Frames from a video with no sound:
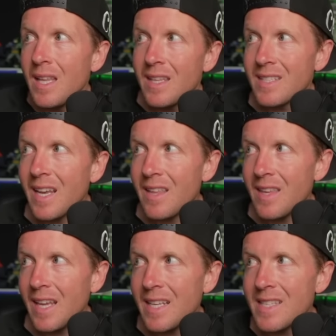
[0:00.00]
The second
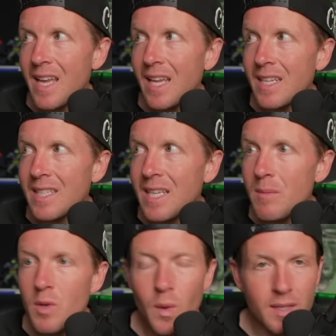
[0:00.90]
thing is that
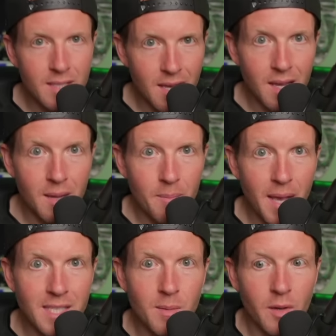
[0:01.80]
Team U S A
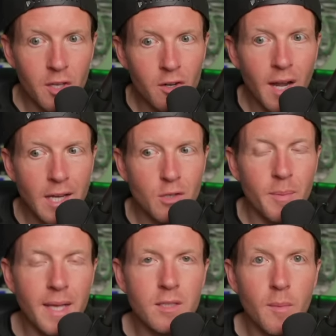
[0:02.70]
basketball, international
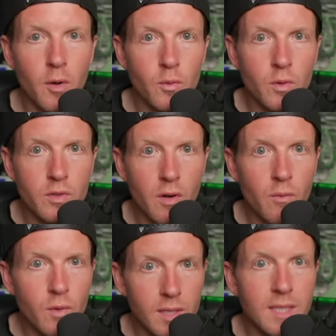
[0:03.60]
basketball rules are really